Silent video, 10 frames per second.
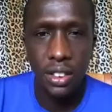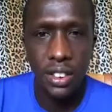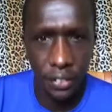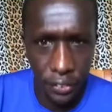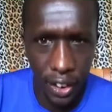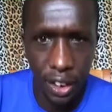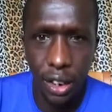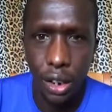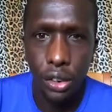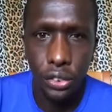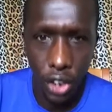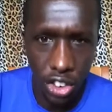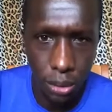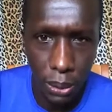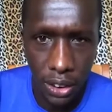severe
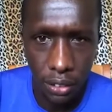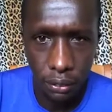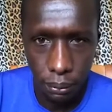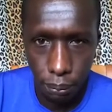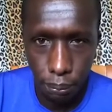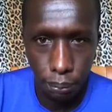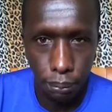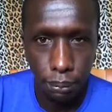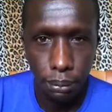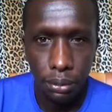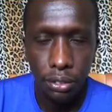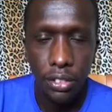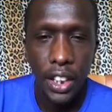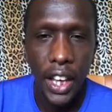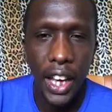frostbite.
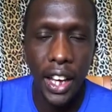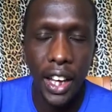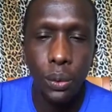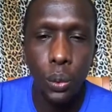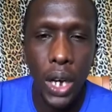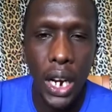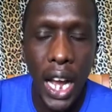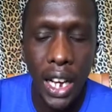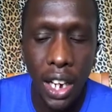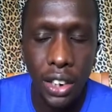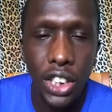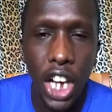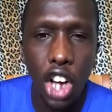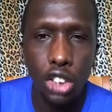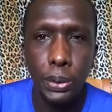And when I got to the
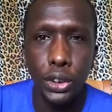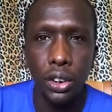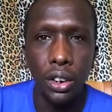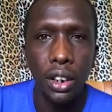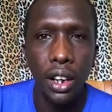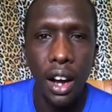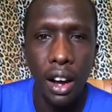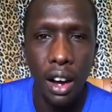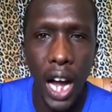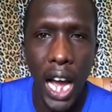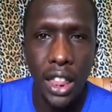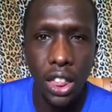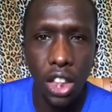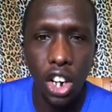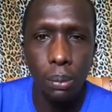hospital, I
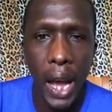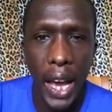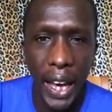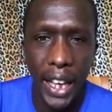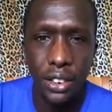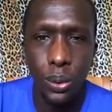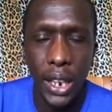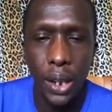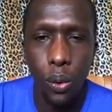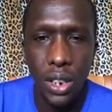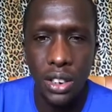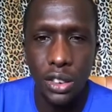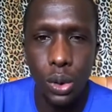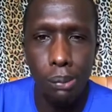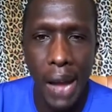thought my hands were the ones that
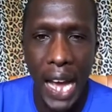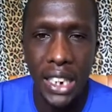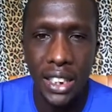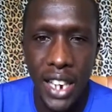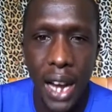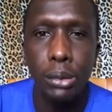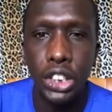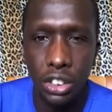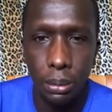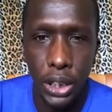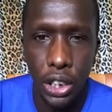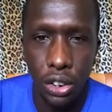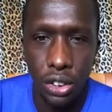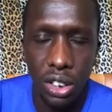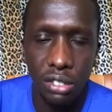were badly damaged
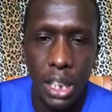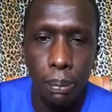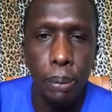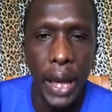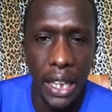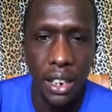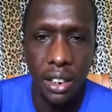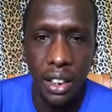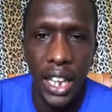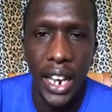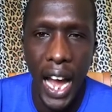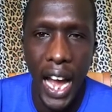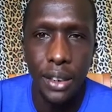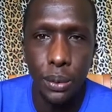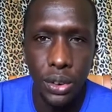because of the pain that
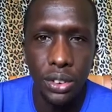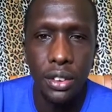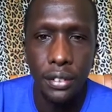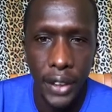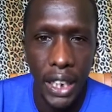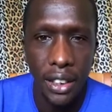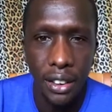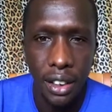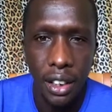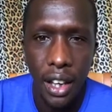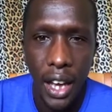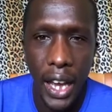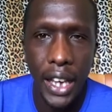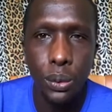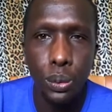I was feeling.
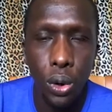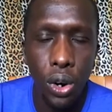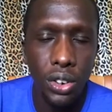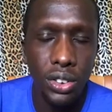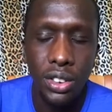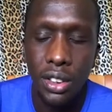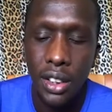It was